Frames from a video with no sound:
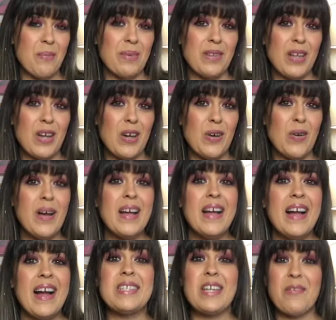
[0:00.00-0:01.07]
below.
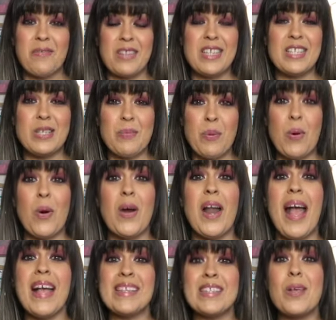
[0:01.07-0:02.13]
Definitely support
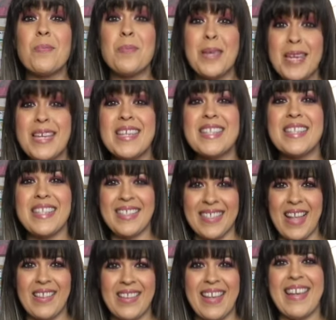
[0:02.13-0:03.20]
SLPs
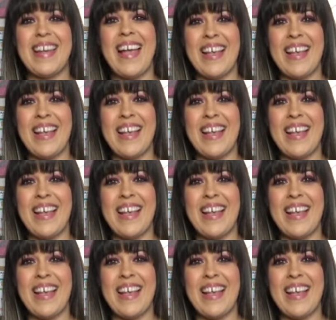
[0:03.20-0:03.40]
selling